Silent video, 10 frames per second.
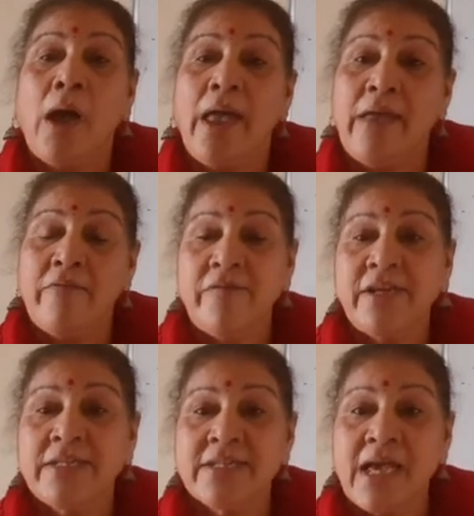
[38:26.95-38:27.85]

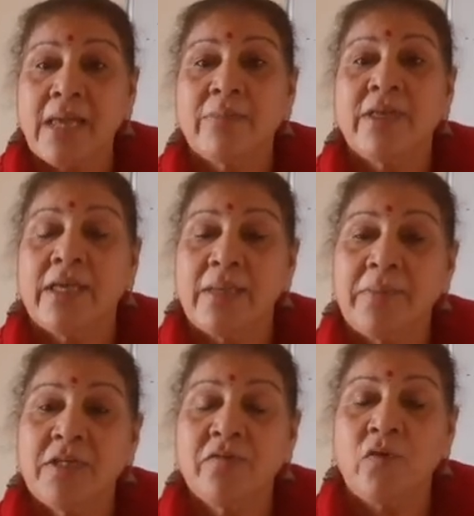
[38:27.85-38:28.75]
every time the
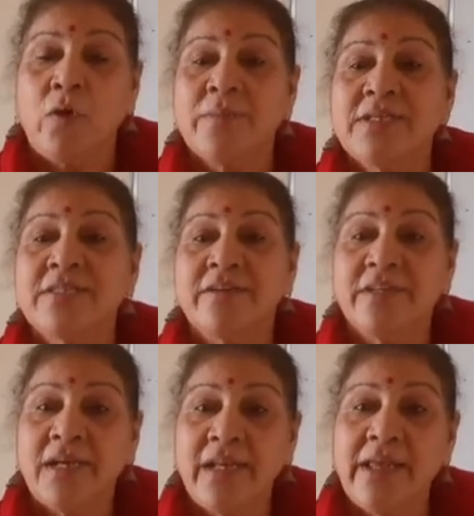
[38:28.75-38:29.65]
image formed is
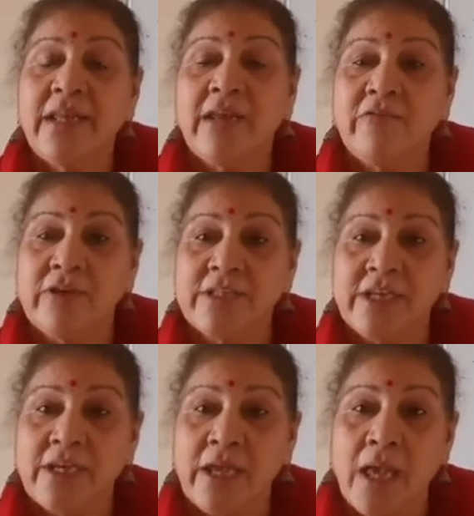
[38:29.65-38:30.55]
real and inverted.